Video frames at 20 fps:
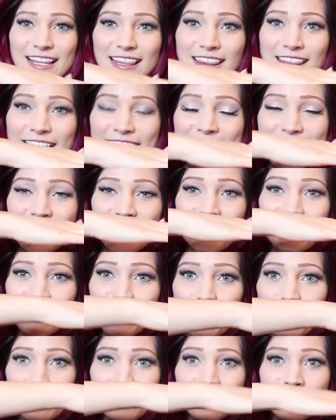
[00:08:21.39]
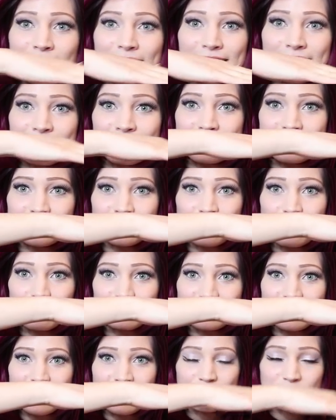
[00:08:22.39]
laying forward like this the
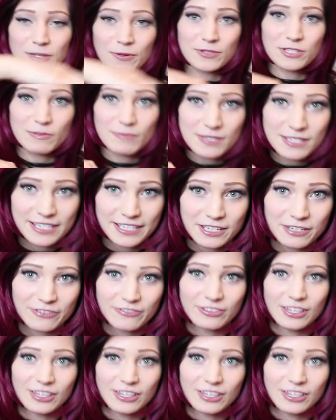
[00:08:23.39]
whole time, so it's almost like you're